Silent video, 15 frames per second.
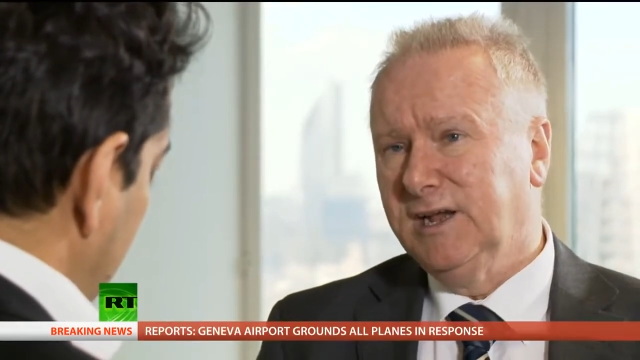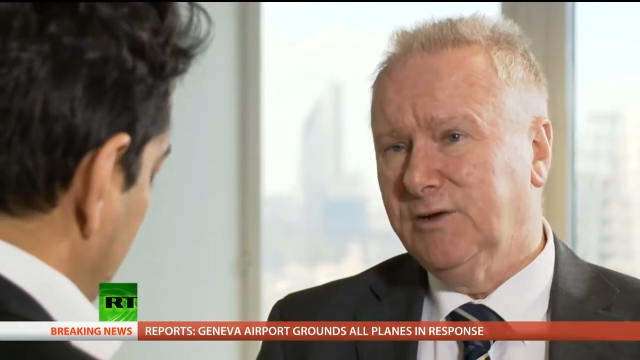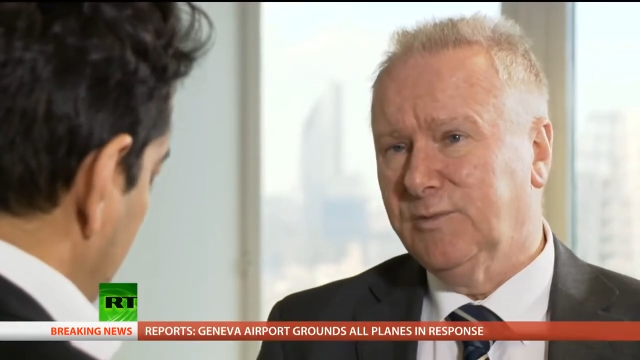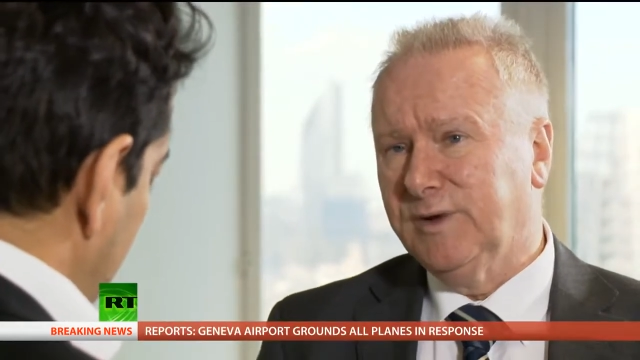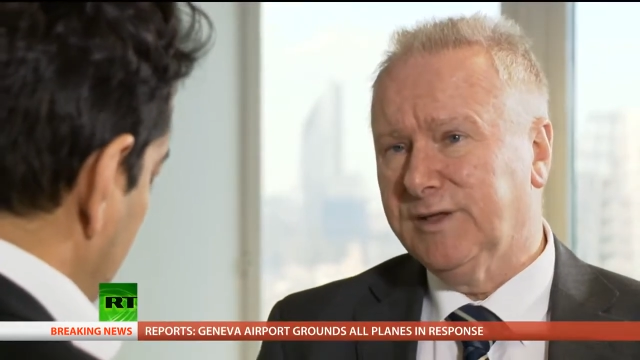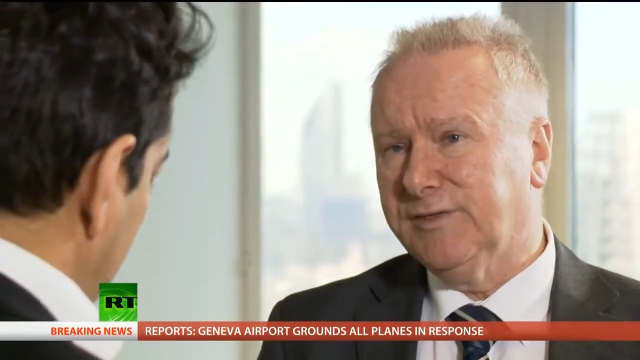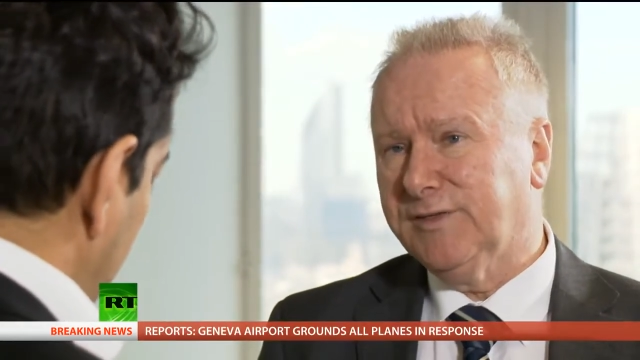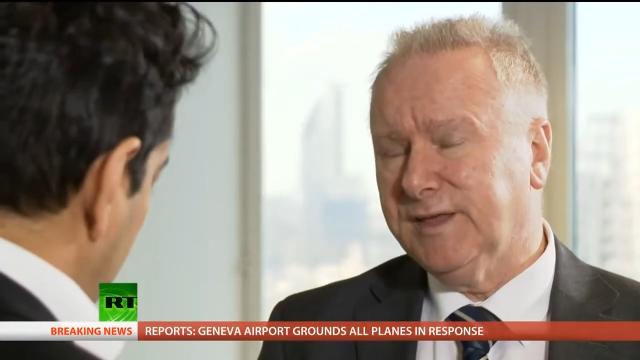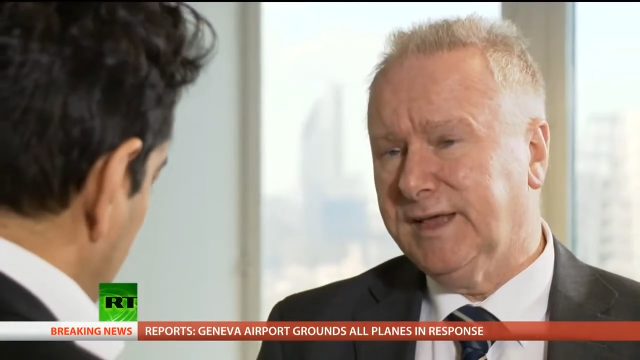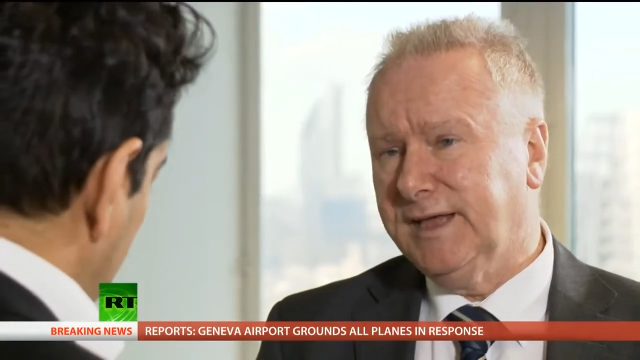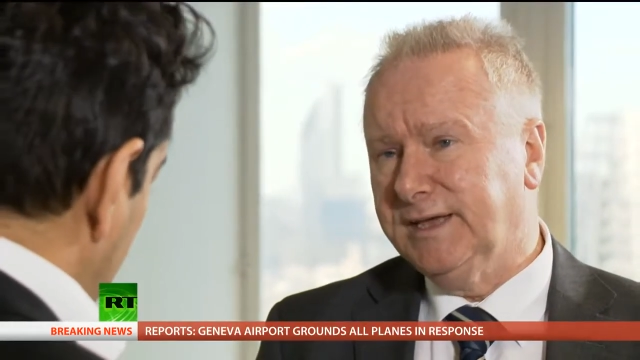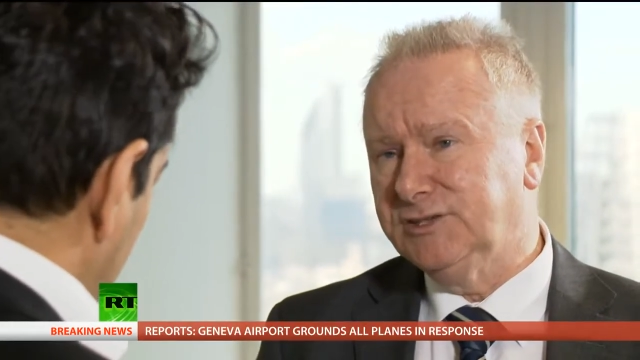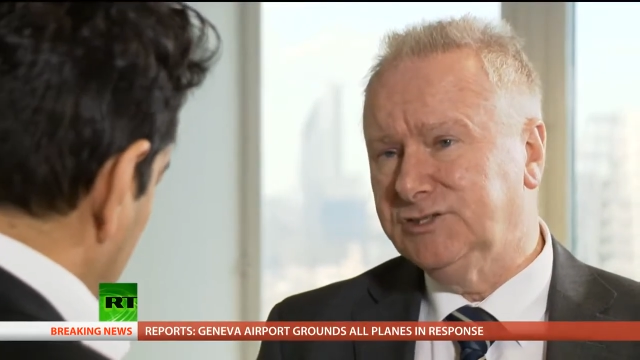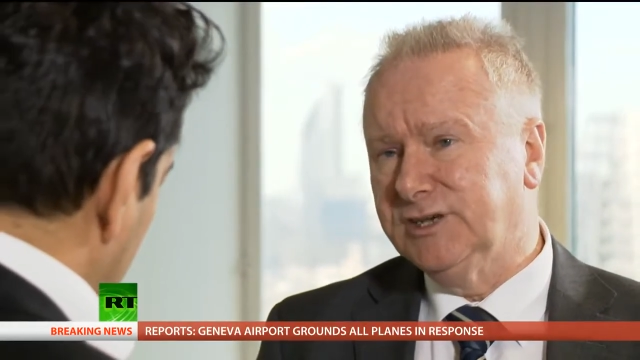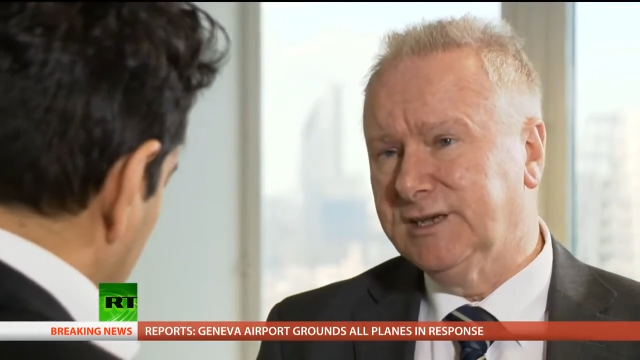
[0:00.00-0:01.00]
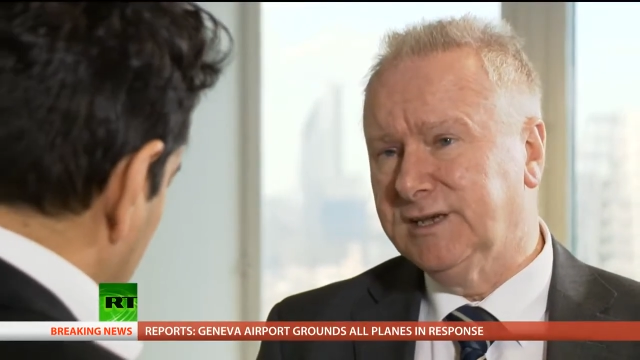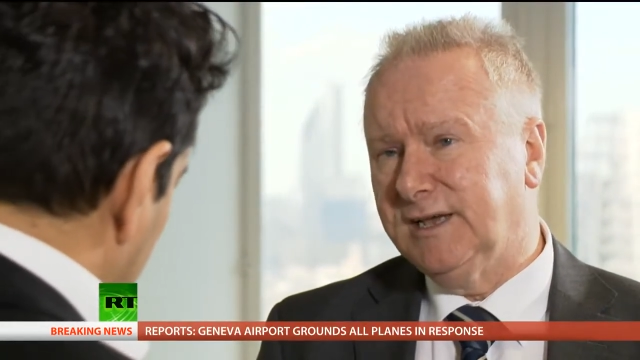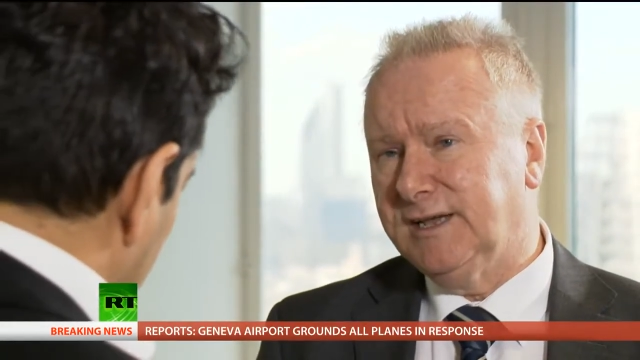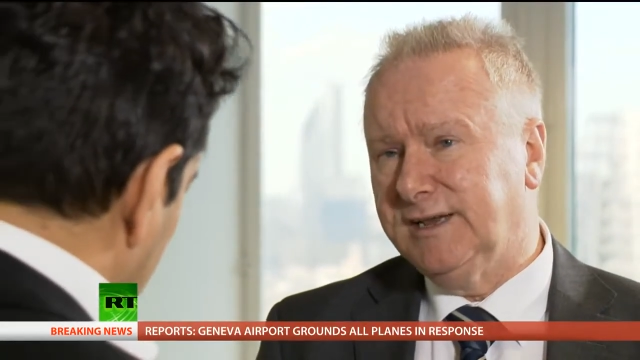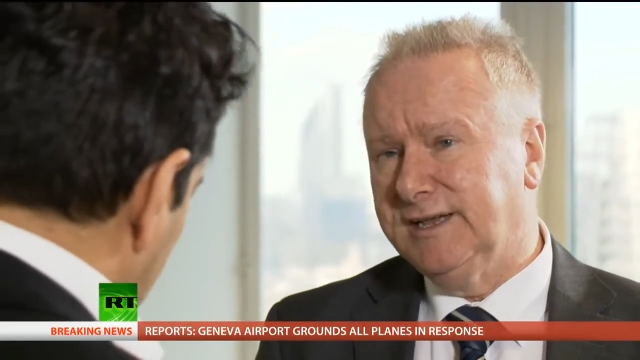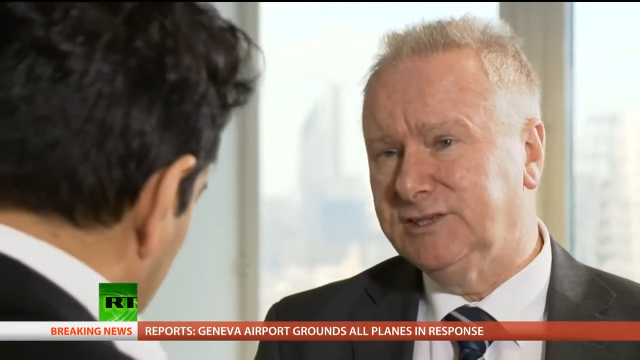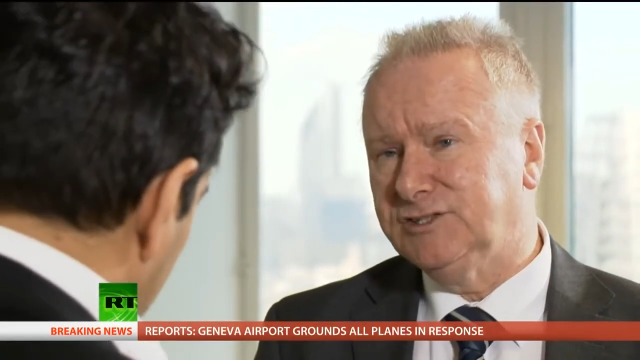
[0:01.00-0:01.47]
with an
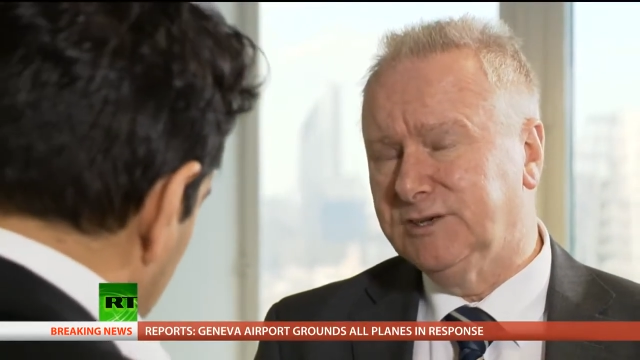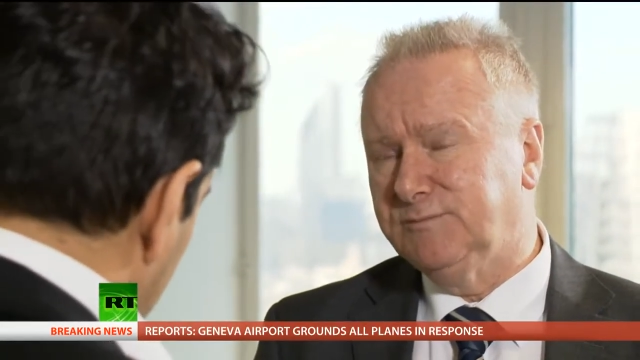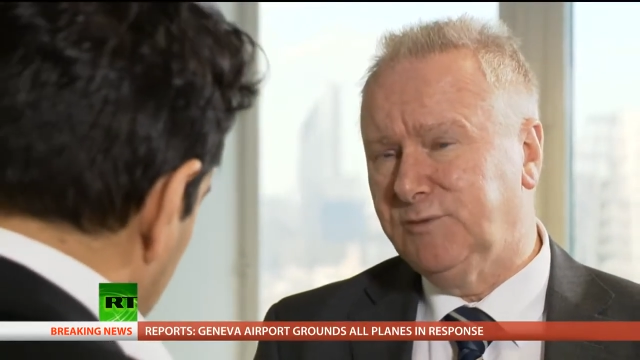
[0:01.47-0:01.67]
ageing